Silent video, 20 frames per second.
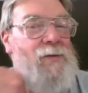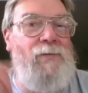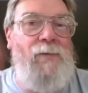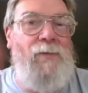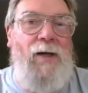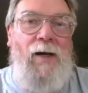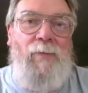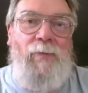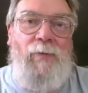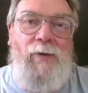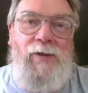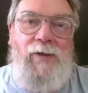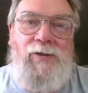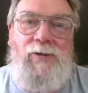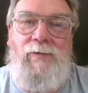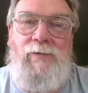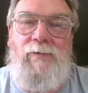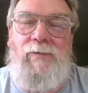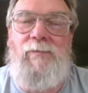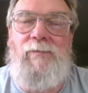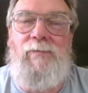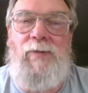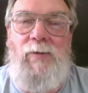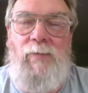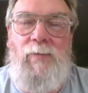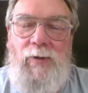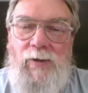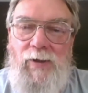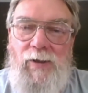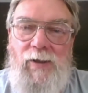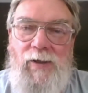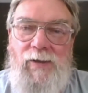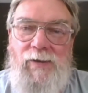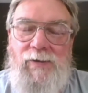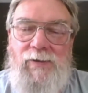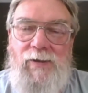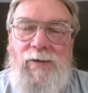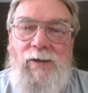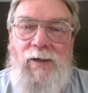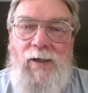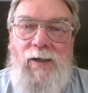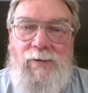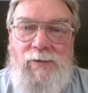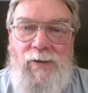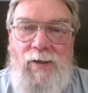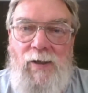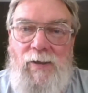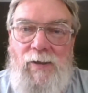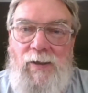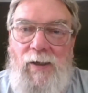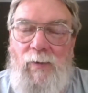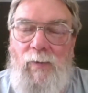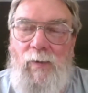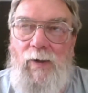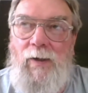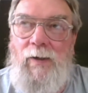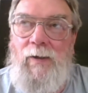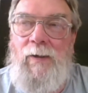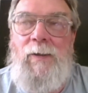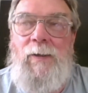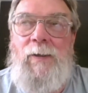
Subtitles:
operational community has gone that way.